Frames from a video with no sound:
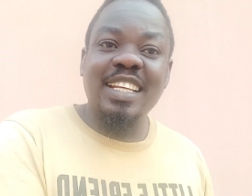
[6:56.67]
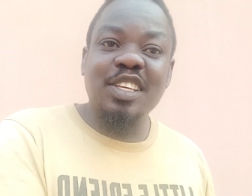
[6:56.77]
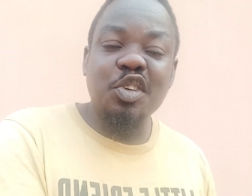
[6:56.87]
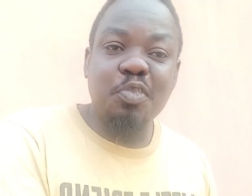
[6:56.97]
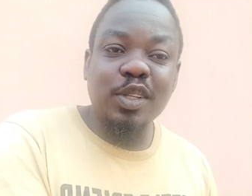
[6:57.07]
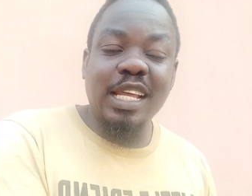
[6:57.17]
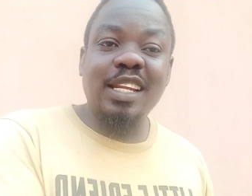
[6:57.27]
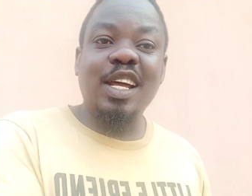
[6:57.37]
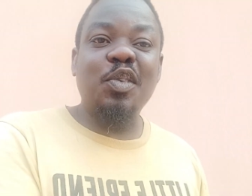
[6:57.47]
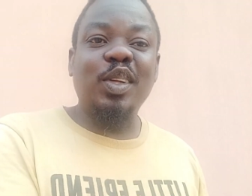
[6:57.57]
You put
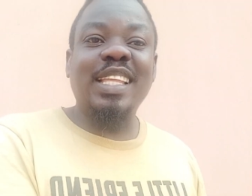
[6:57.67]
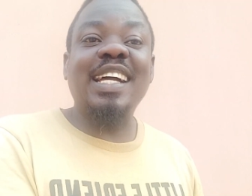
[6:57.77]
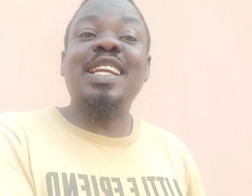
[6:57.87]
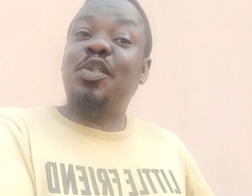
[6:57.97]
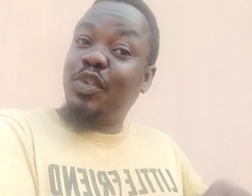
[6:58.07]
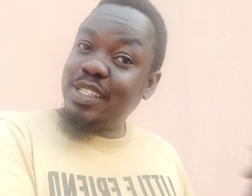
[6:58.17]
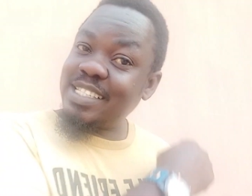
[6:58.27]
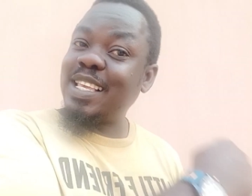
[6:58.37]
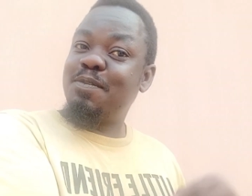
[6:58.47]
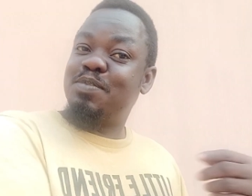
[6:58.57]
another water. The
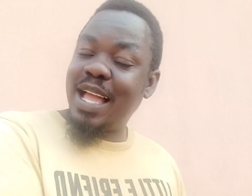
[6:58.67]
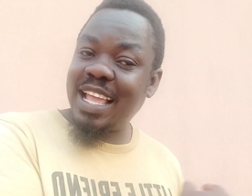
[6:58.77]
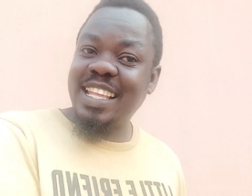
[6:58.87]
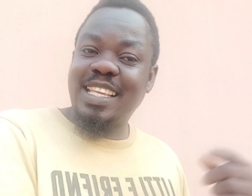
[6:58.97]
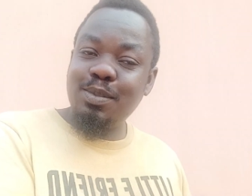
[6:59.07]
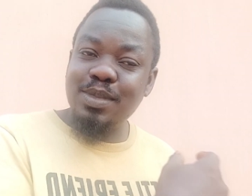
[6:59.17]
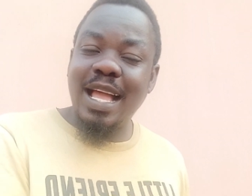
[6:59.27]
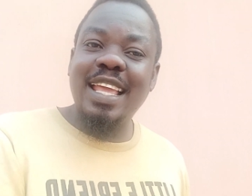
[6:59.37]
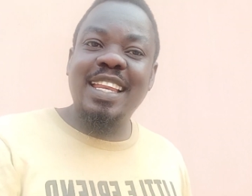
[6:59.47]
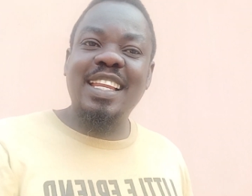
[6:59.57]
fishes keep dying.
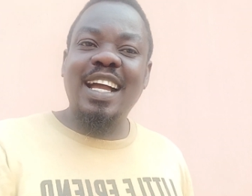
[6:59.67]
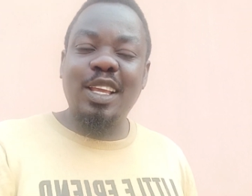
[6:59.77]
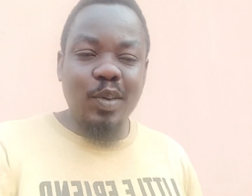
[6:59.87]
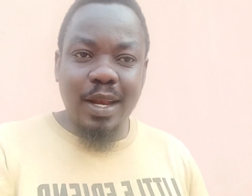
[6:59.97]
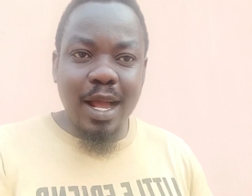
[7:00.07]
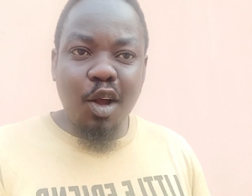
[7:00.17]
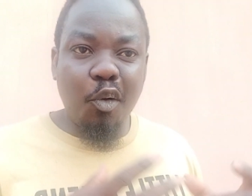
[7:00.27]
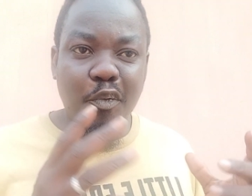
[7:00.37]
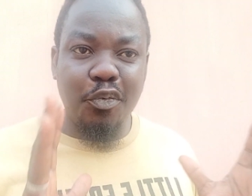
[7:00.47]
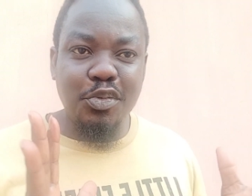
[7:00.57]
And you are now
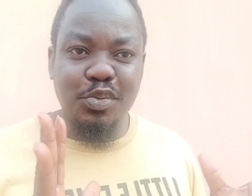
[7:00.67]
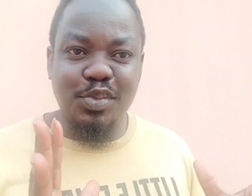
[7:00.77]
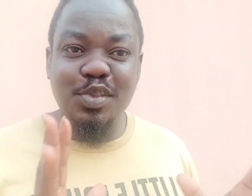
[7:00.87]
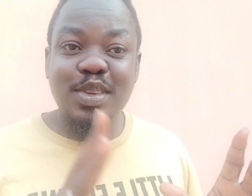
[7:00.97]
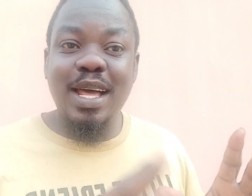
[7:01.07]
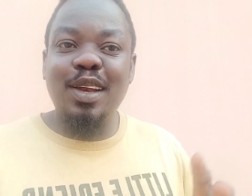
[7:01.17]
confused. You now